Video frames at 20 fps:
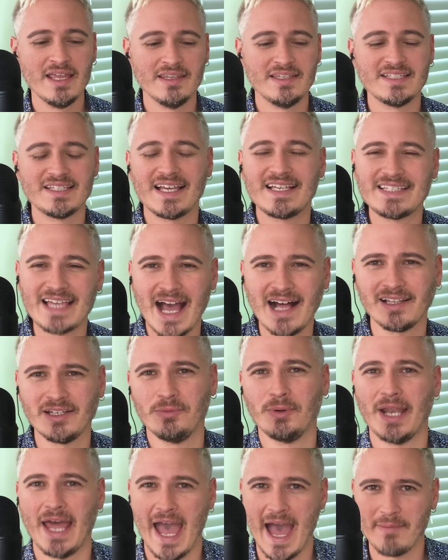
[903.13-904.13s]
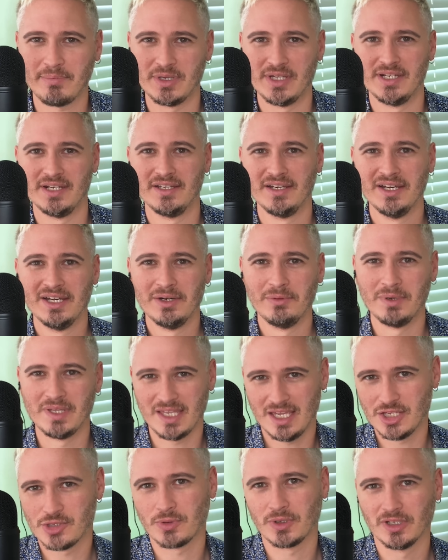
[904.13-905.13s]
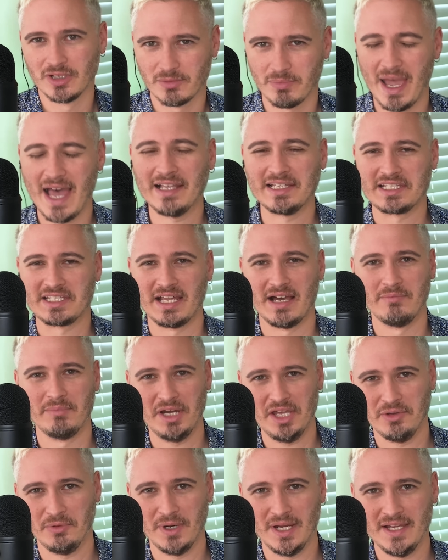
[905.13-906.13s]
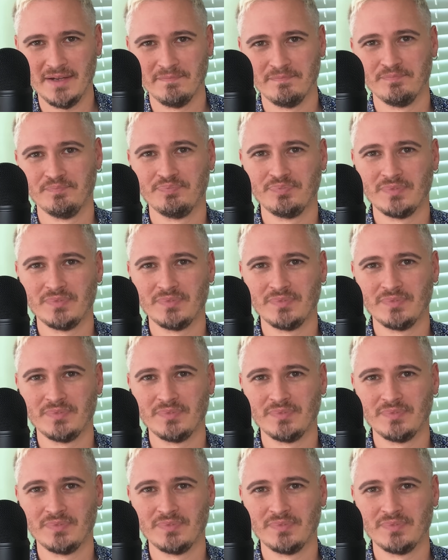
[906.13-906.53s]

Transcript: This is exactly what happened with Israel and Palestine, by the way.